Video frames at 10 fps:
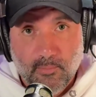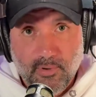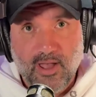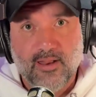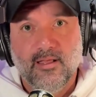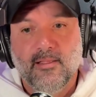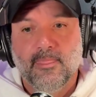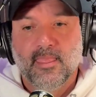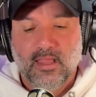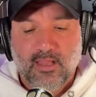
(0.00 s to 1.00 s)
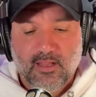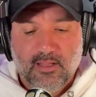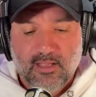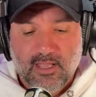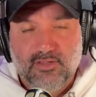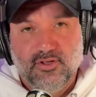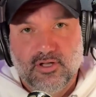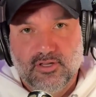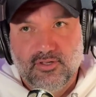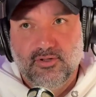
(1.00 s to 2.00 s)
But it took
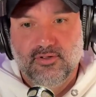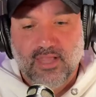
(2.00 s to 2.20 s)
a dude